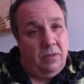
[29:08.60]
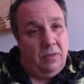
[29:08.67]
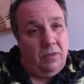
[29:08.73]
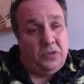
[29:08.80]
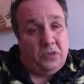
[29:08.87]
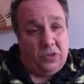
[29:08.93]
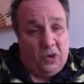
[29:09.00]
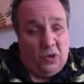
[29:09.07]

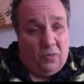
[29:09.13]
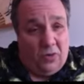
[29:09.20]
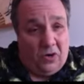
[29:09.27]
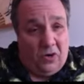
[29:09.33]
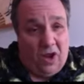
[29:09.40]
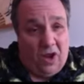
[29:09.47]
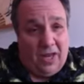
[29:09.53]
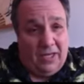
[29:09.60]
Plus with
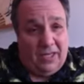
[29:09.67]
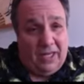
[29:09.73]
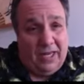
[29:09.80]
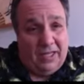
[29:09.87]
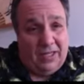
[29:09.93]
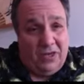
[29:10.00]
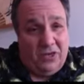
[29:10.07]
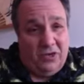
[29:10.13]
Omicron,
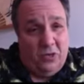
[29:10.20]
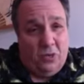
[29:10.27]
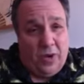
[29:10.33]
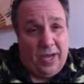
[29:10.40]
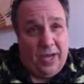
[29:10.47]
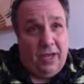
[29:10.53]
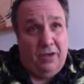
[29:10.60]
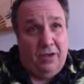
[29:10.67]
like the new
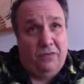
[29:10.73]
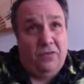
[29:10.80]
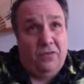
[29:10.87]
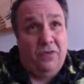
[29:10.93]
wave,